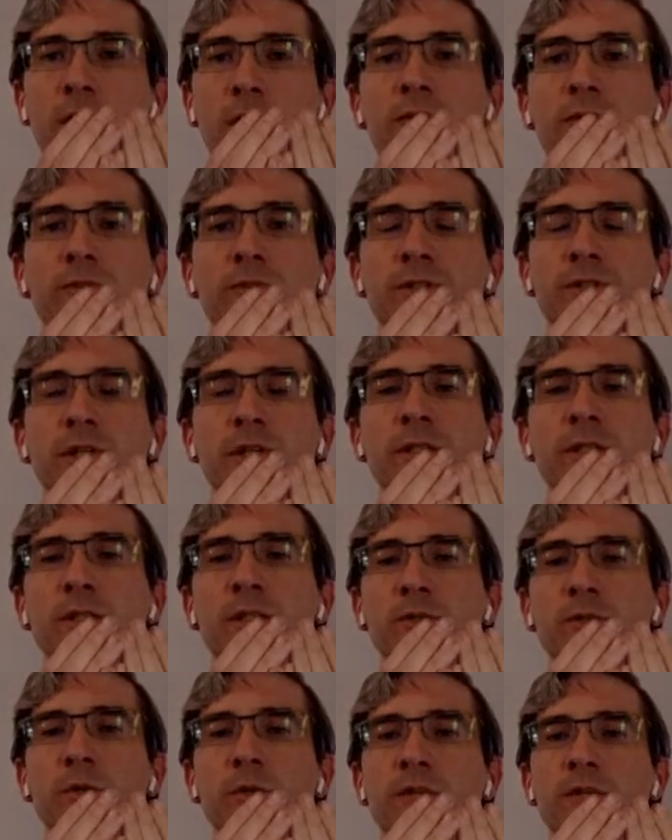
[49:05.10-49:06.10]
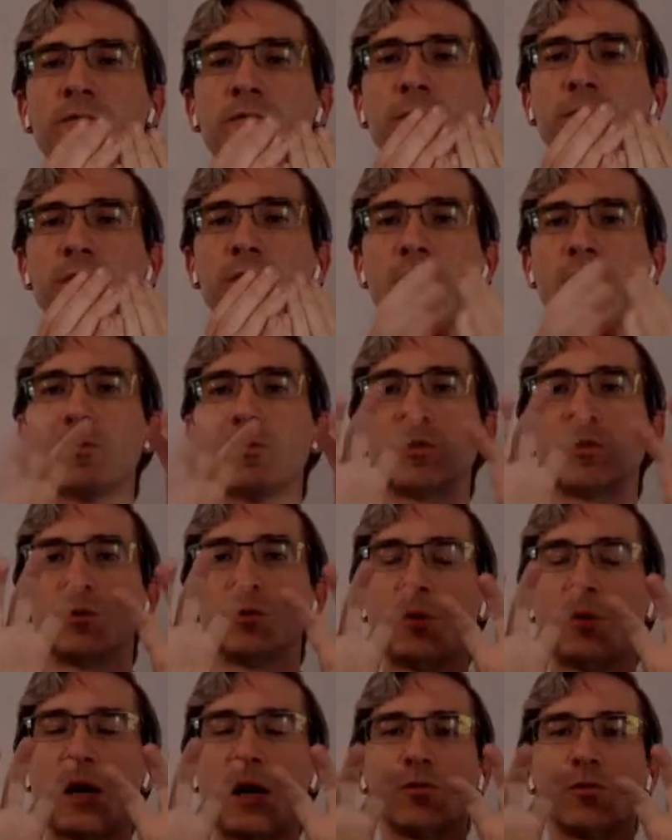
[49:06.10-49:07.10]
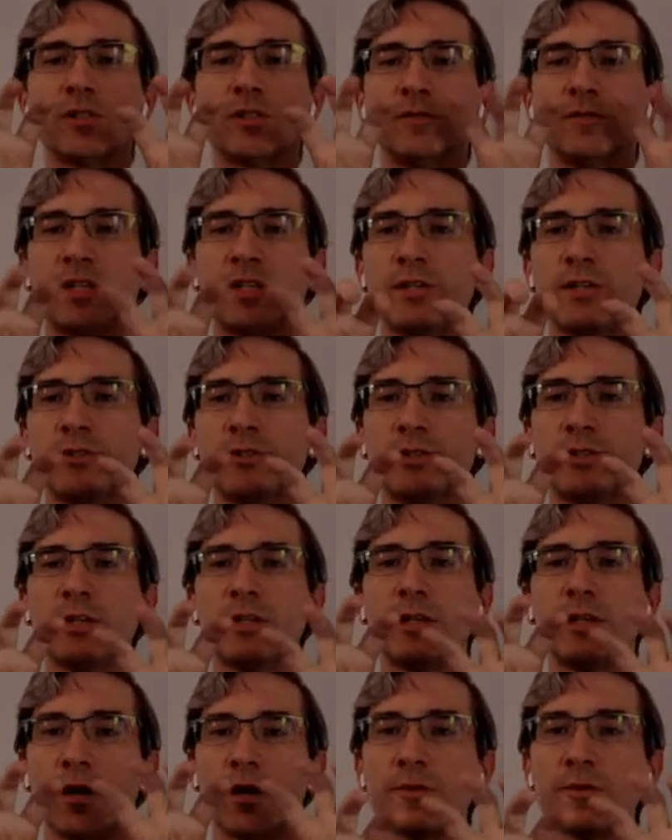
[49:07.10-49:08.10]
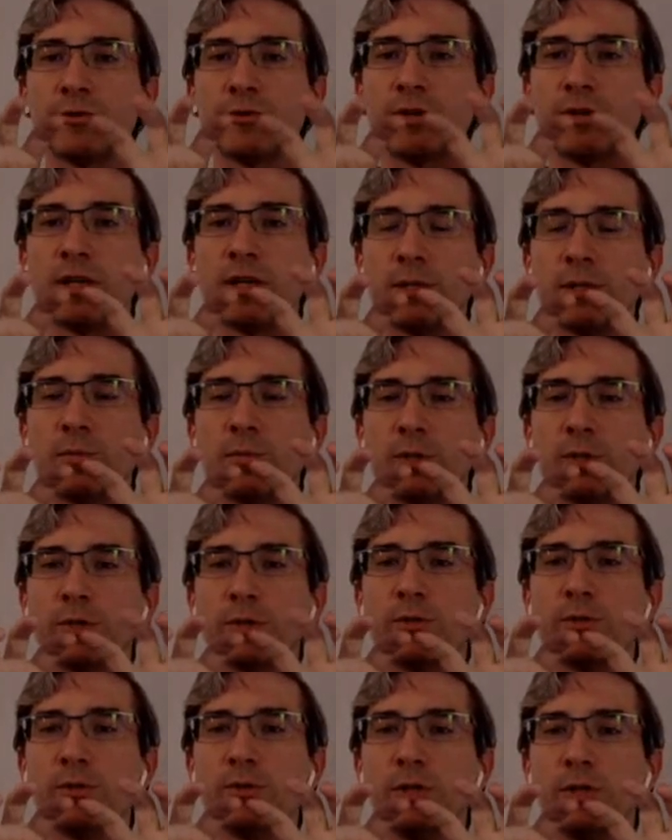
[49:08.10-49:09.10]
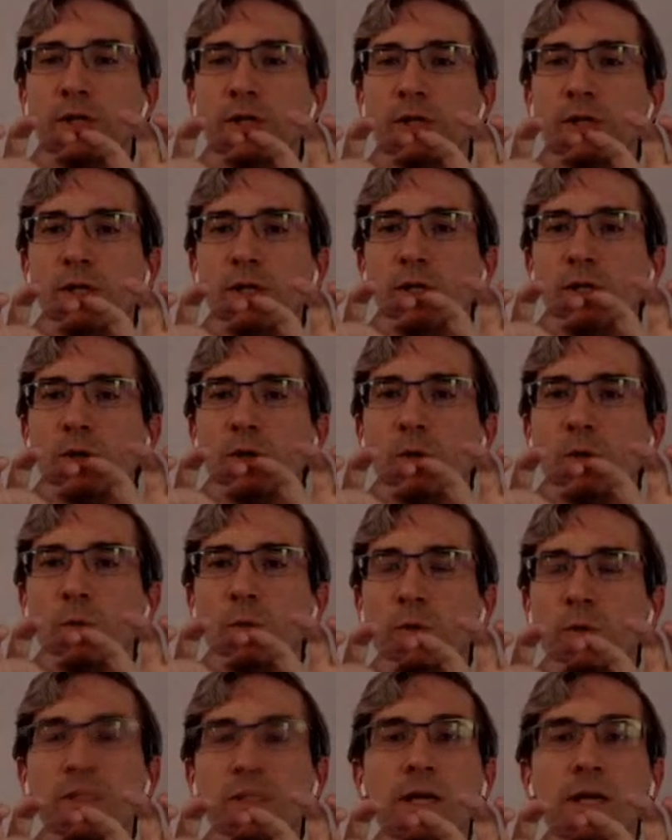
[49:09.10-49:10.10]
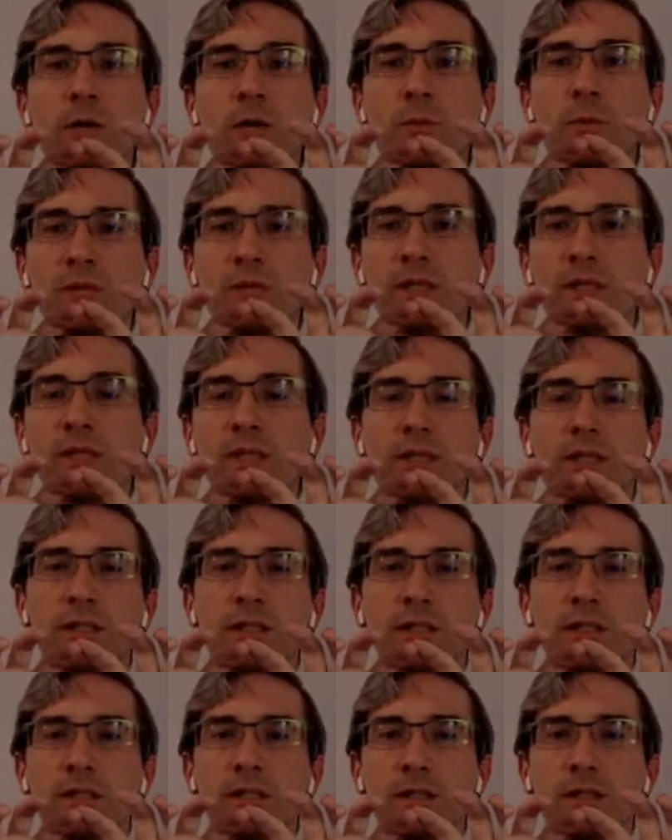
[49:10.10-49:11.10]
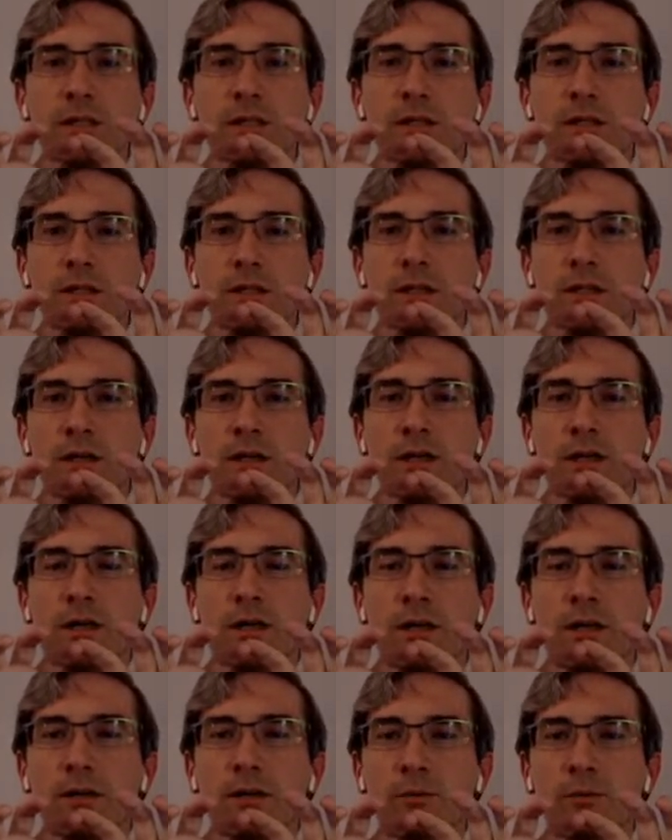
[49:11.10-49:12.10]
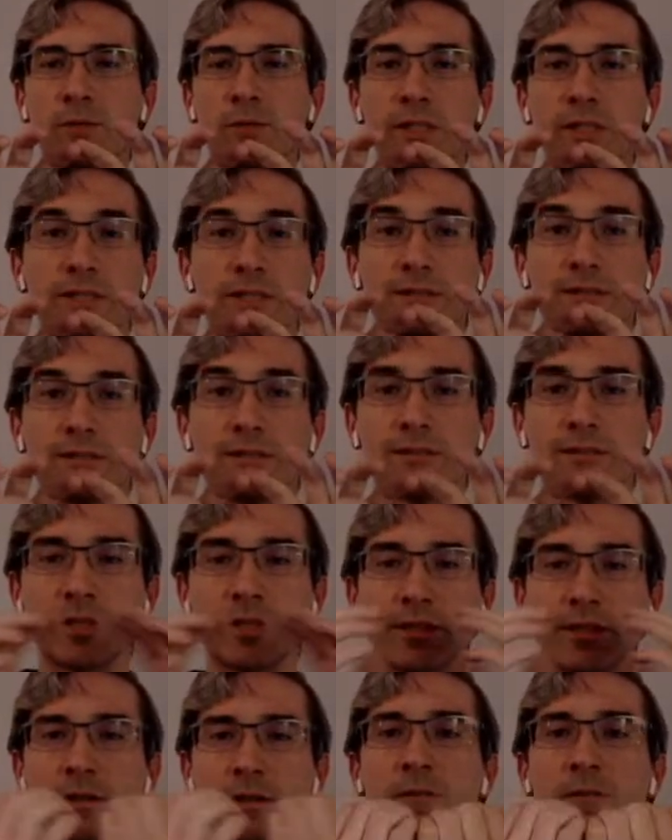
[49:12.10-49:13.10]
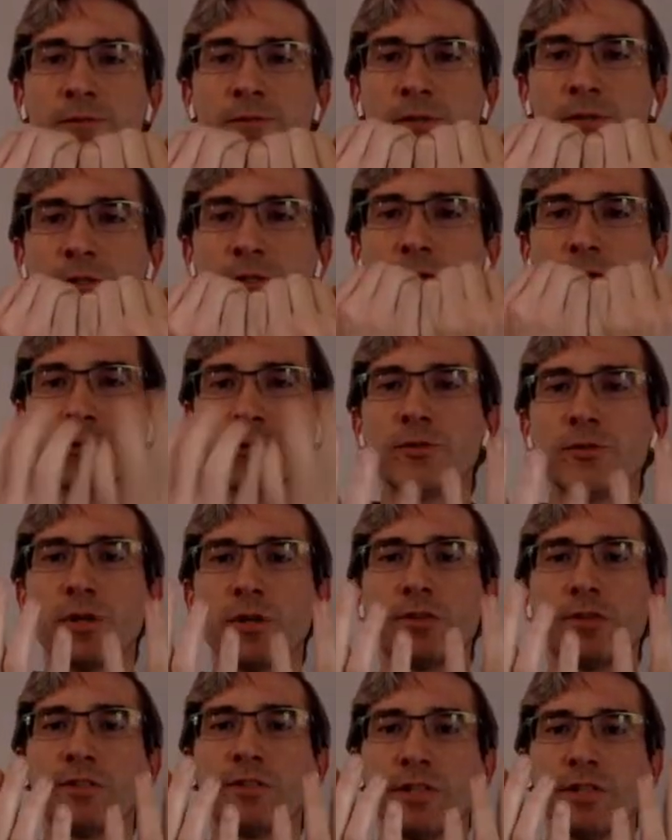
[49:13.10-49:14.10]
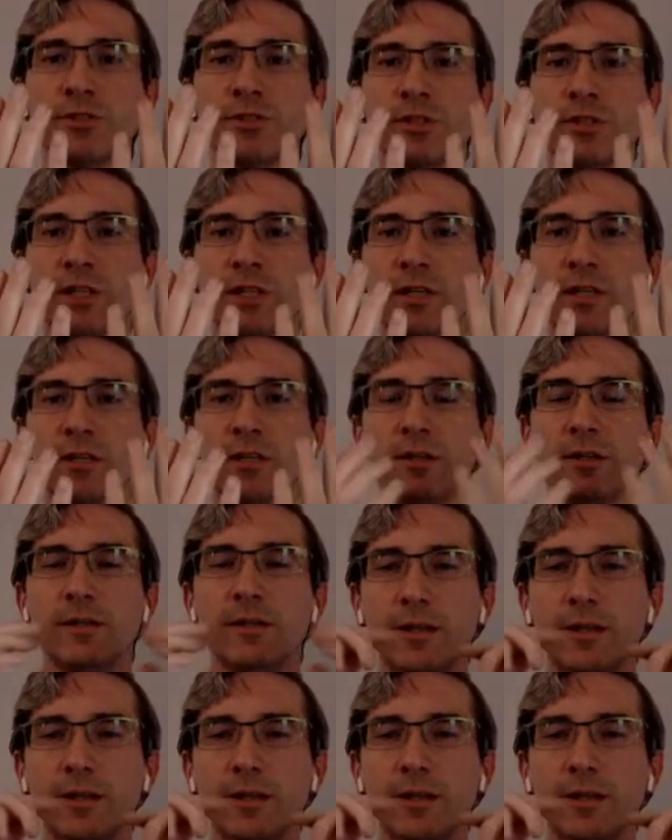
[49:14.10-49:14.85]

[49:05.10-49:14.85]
of a sudden the 24,000 pounds of tension on the other side of the balloon would now be released. Like all of a sudden you lose all the tension here,